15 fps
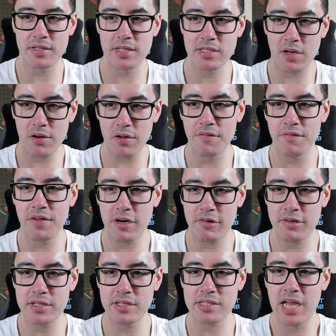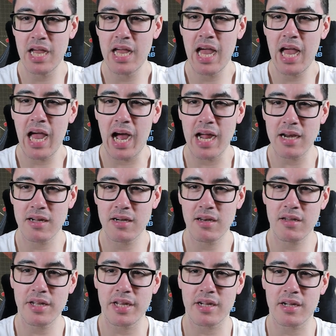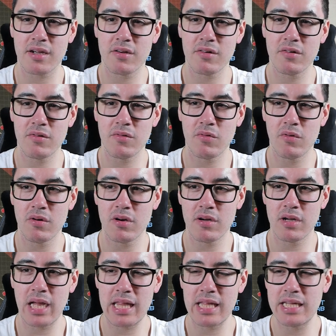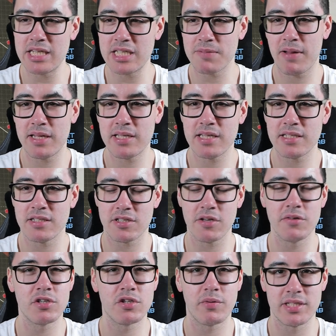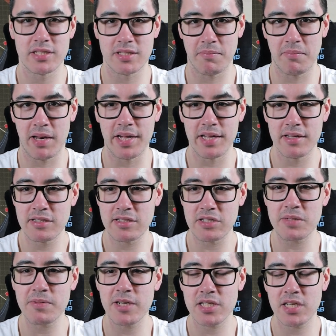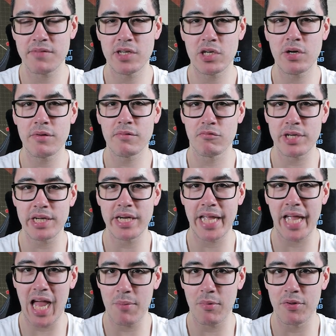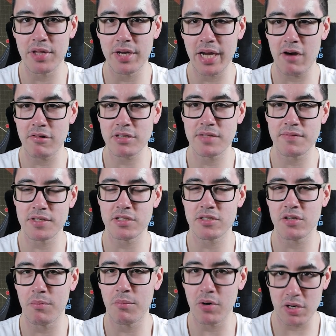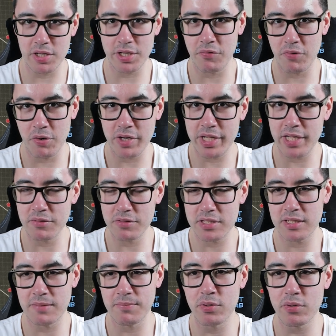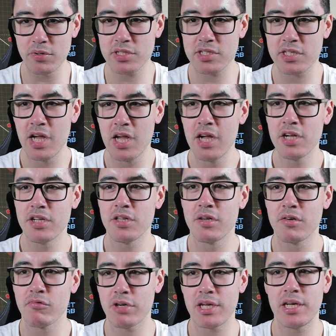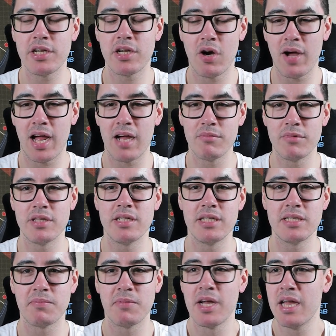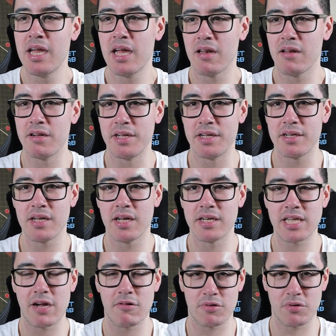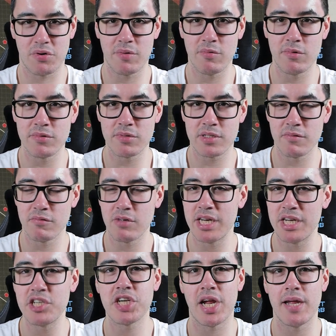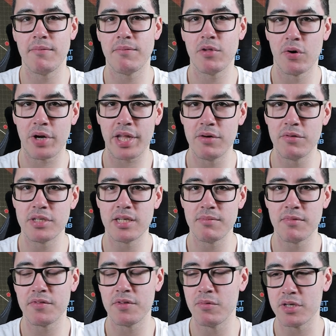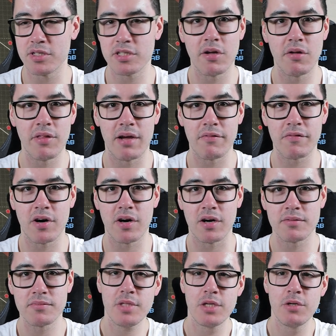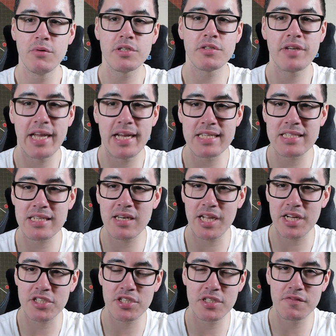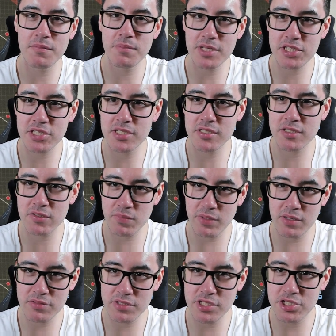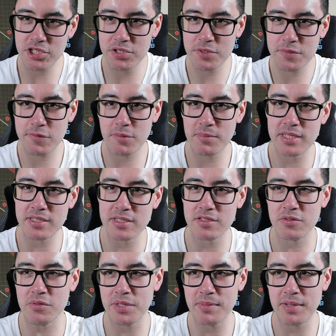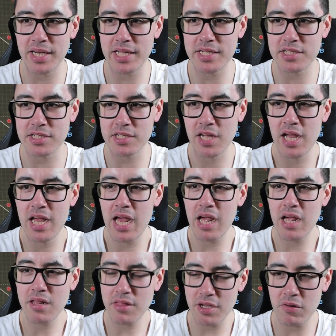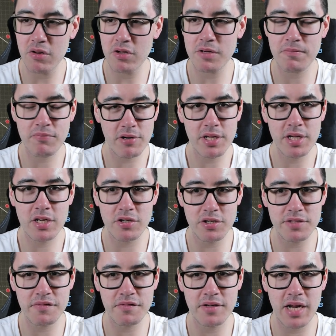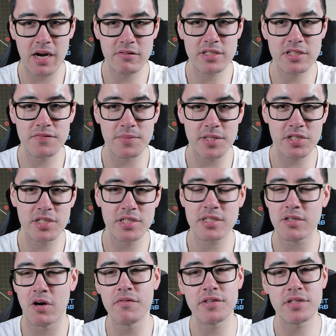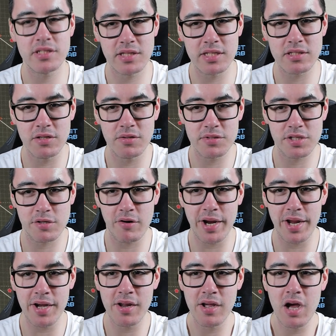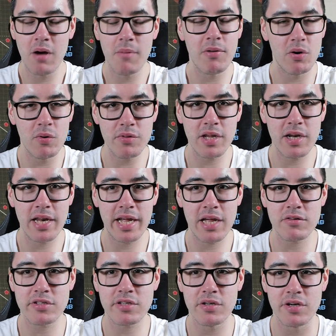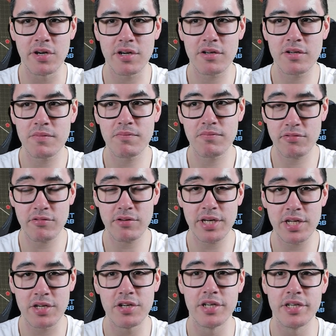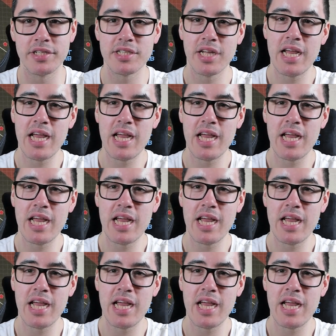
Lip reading: there's a lot of variance, and I like each place has its own twist to play. So especially if you're going really ham on the narrative and you start modeling your own kill team boards, you can really go ham with these like territory rules to really shape your kill team if you want to go that far. You also get a selection of missions as well to choose from, as it's already been hinted. They all look pretty good for narrative missions. Obviously, there's no terrain, but all the layouts look pretty good.